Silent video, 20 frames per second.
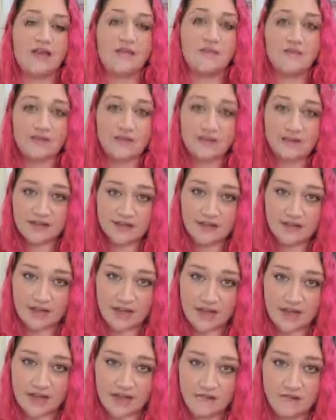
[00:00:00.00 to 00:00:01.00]
physically
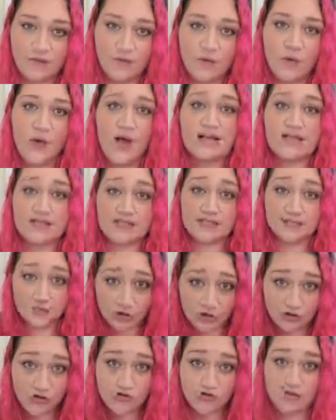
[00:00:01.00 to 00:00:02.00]
cared for and
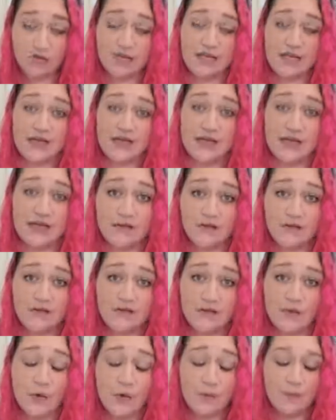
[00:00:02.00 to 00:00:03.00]
spiritually cared
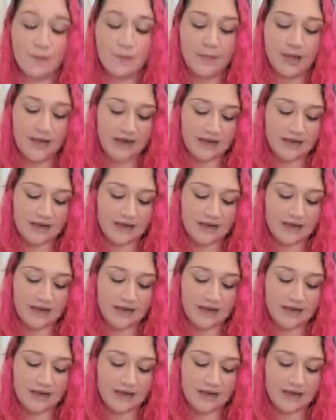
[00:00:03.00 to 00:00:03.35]
for.